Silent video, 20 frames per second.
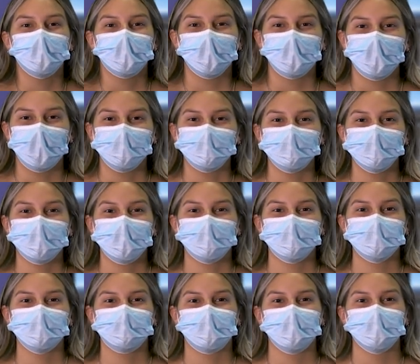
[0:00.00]
We'd like to
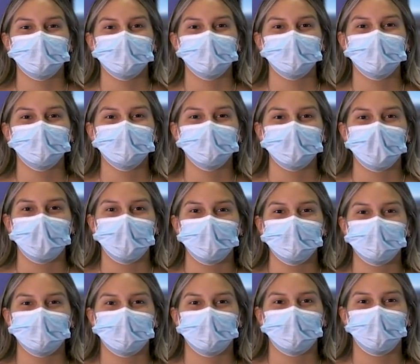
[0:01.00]
give a special shout
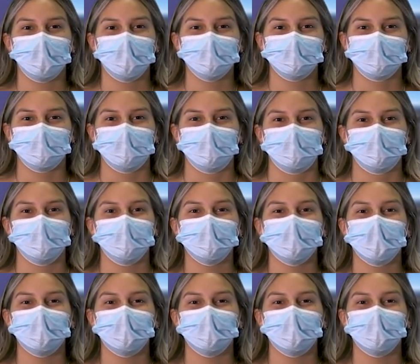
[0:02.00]
out to the golf team.